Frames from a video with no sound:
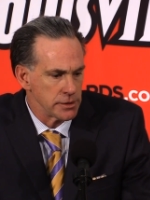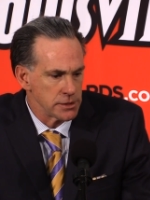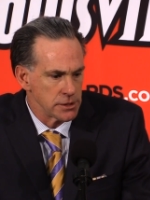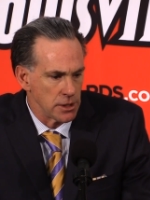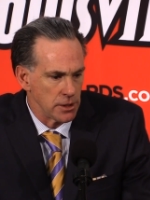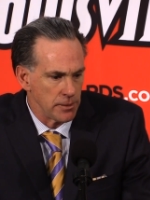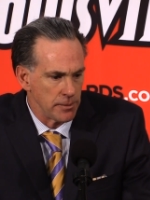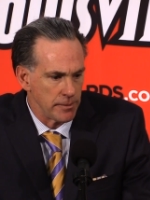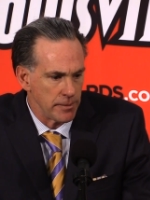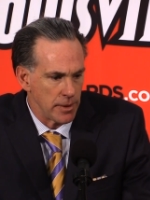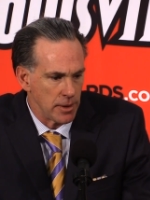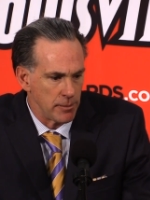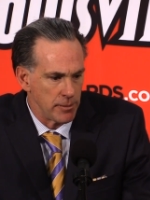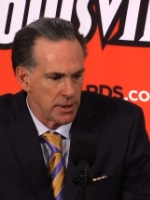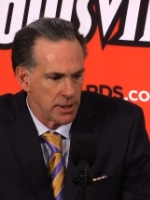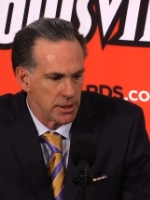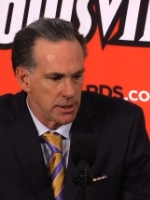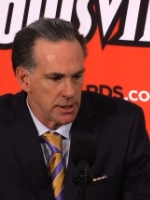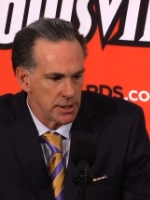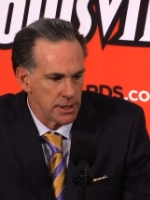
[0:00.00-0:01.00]
So I
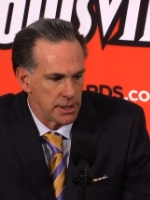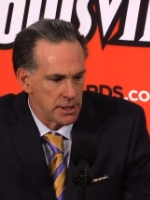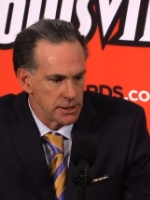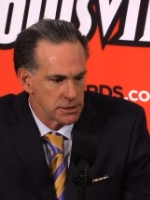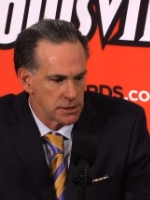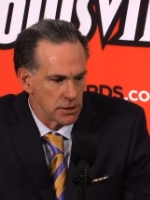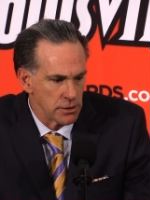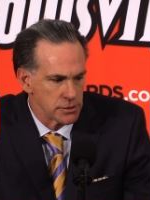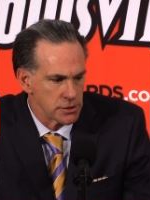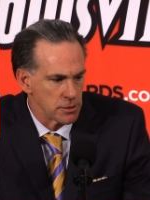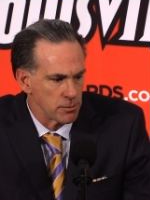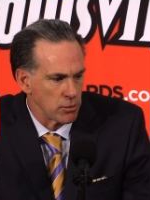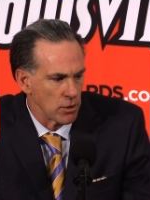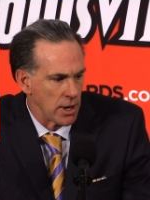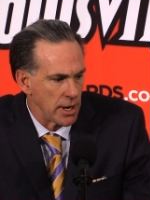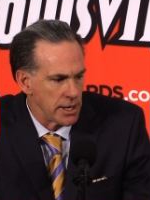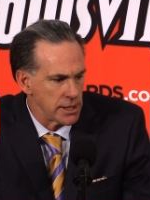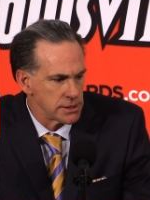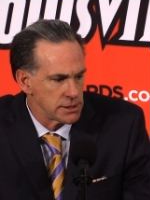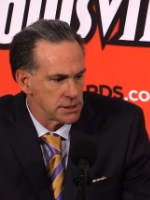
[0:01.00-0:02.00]
mean, he's no
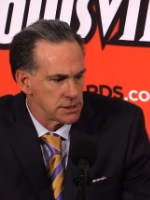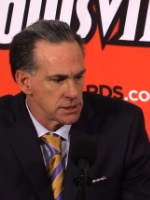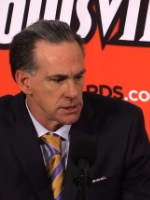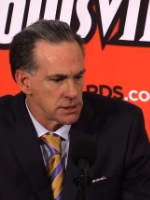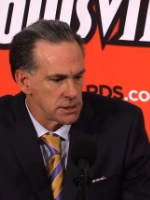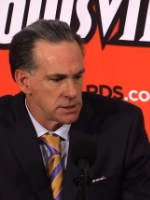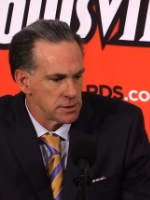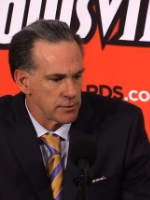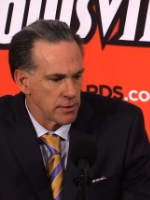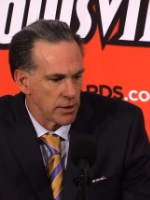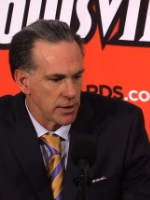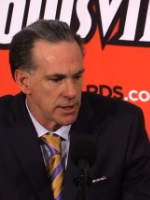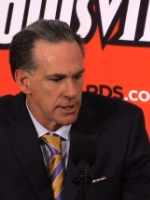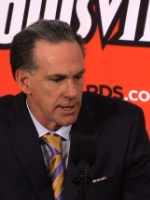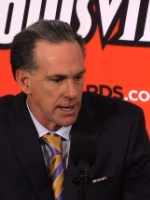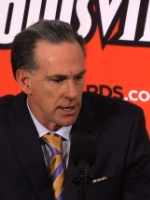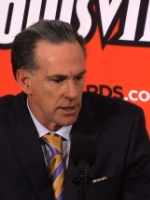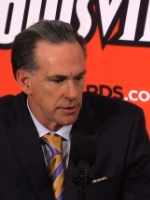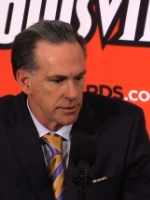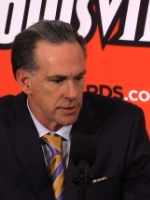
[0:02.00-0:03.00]
surprise. He's he's very
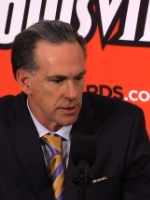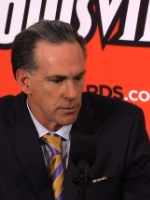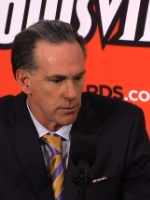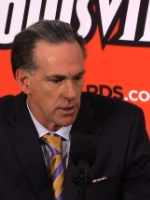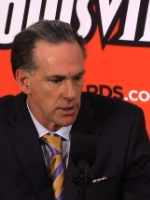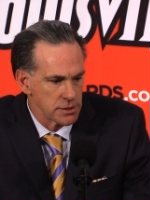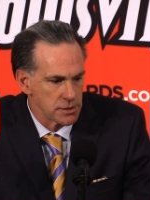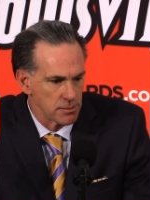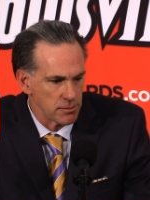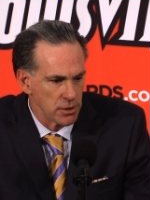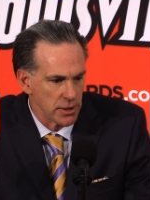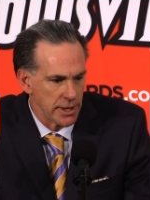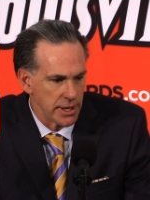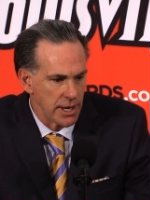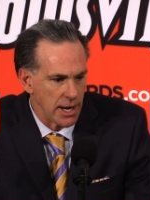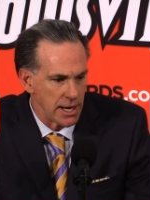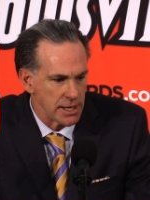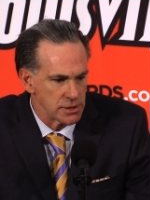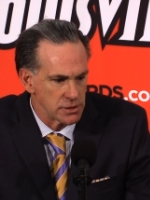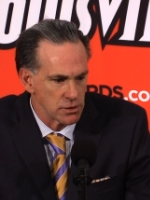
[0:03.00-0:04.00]
talented. Watch him play
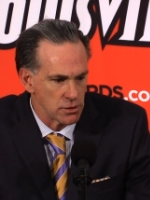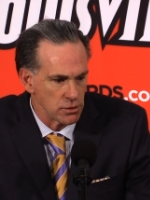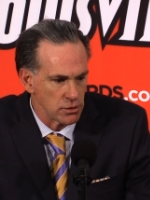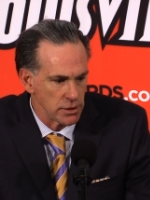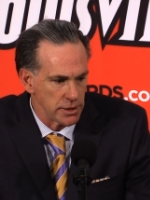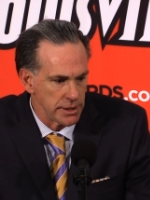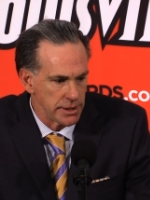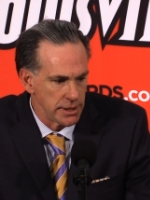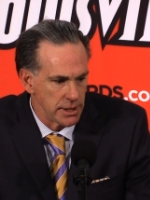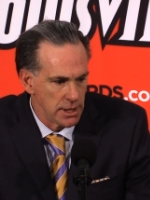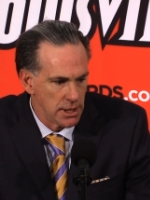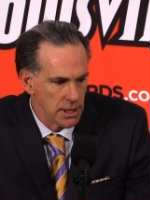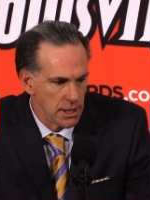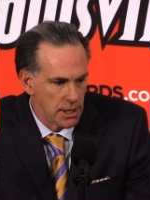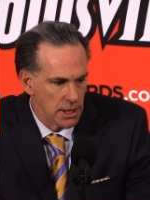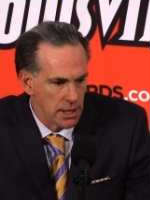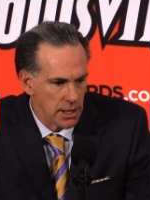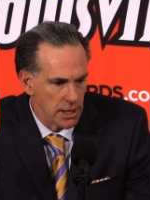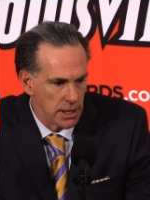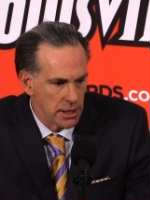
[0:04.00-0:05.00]
in high school, and
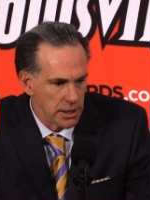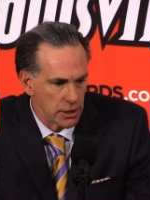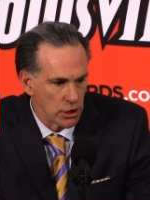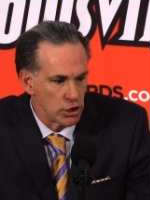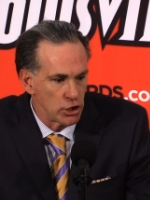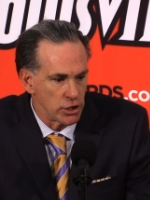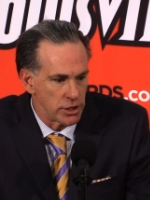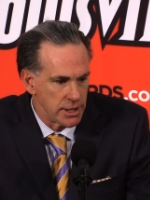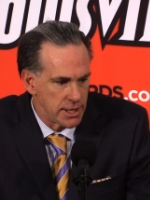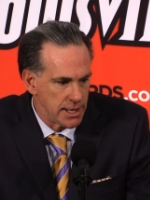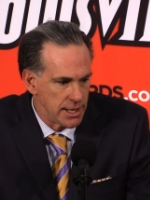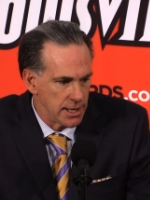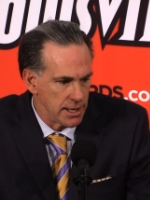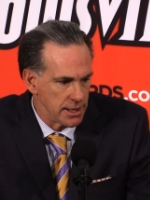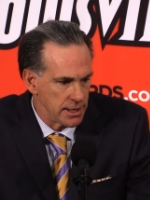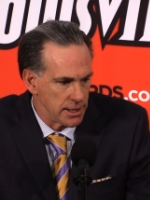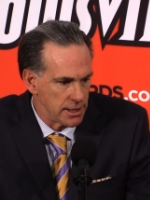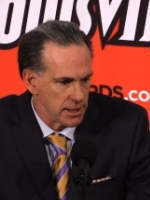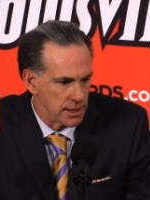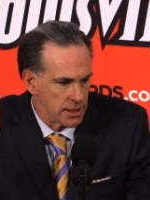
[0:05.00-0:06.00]
and a good
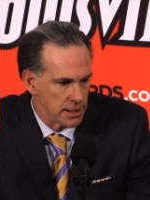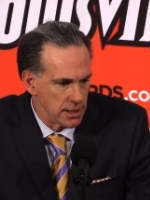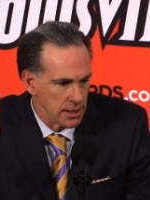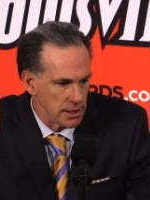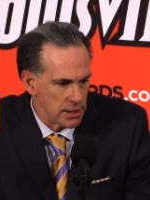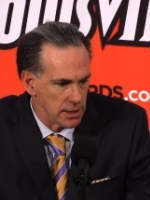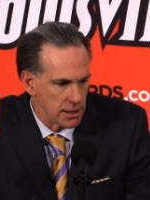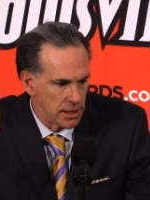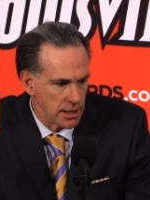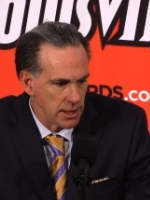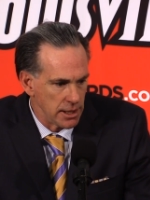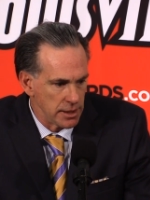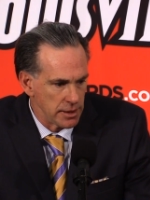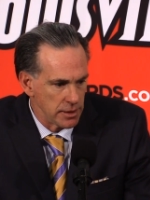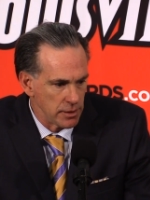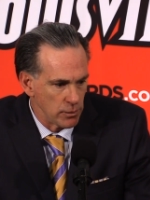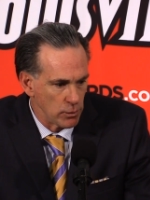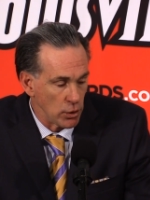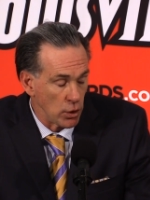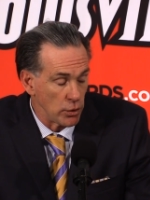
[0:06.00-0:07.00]
kid, and a, and a,
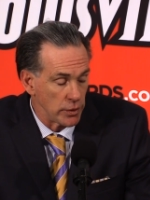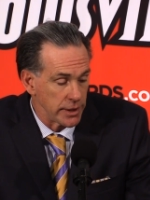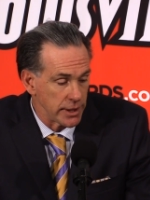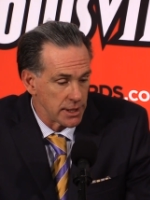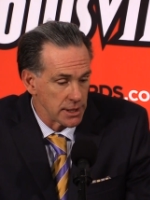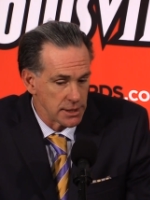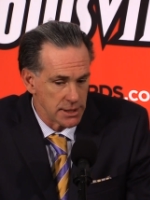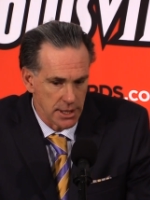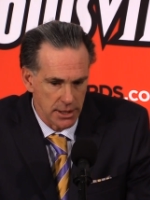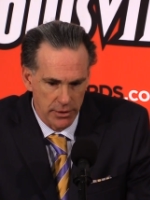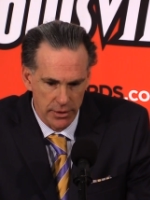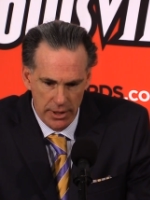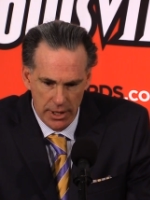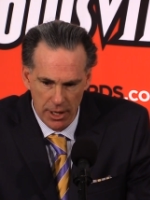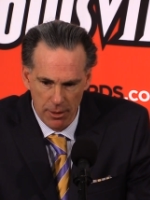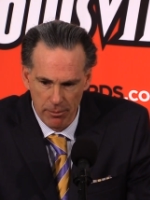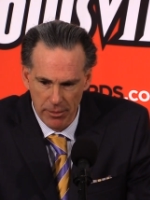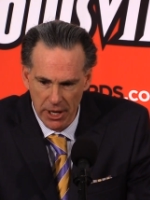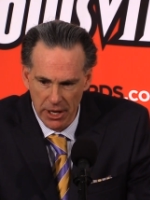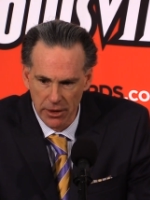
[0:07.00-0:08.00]
and will only continue to
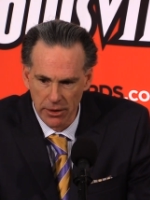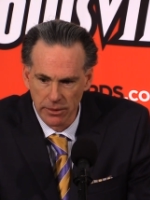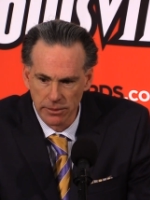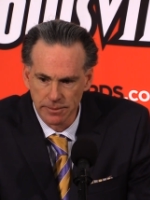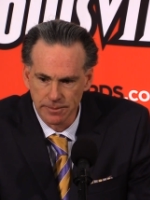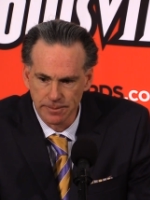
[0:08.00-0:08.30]
get better.